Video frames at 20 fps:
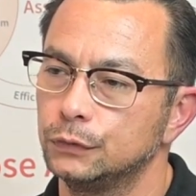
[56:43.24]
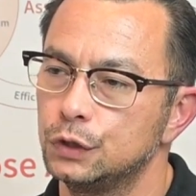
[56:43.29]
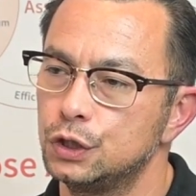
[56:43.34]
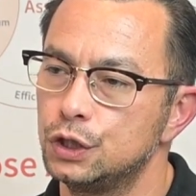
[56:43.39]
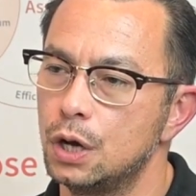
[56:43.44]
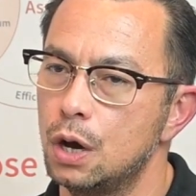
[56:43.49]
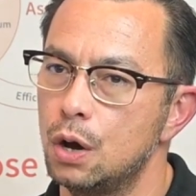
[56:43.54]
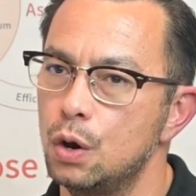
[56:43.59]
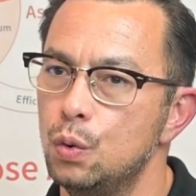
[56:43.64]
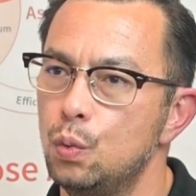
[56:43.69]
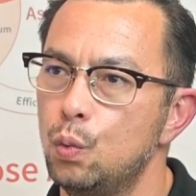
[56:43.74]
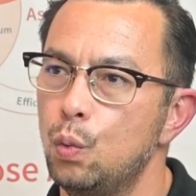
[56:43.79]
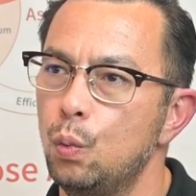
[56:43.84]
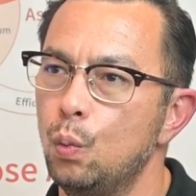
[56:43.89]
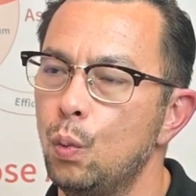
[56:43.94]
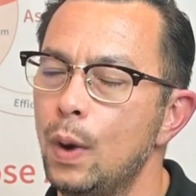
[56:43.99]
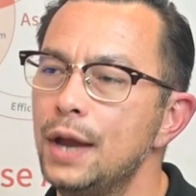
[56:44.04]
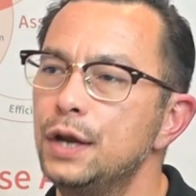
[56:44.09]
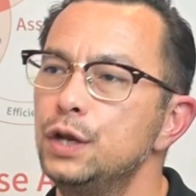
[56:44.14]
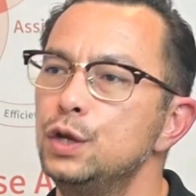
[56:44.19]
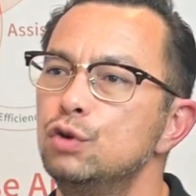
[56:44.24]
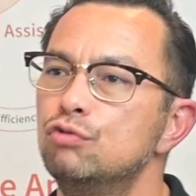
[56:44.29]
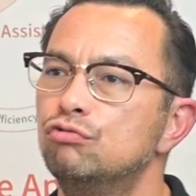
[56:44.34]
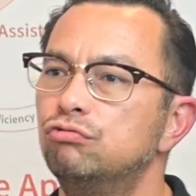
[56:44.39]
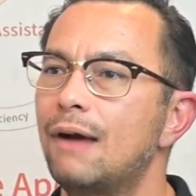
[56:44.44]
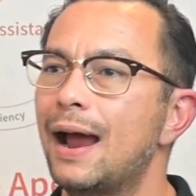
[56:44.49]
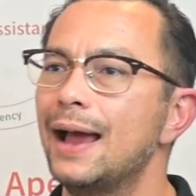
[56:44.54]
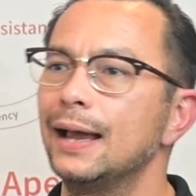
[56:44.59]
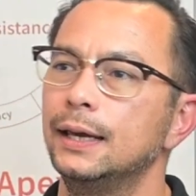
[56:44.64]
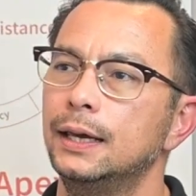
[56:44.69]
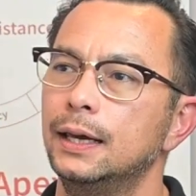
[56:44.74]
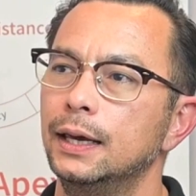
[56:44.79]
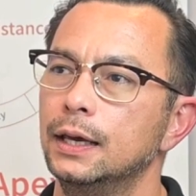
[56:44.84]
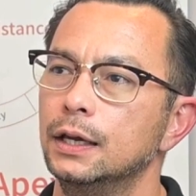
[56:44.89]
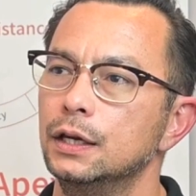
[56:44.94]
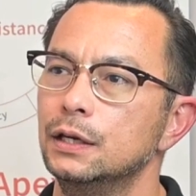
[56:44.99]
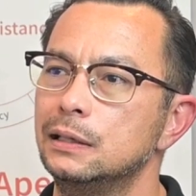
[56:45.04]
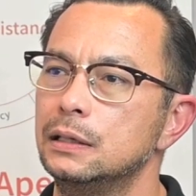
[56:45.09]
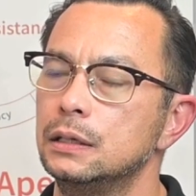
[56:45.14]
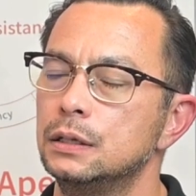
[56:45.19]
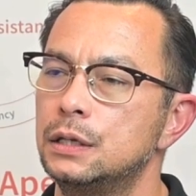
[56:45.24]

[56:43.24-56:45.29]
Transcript: So where do you rank it?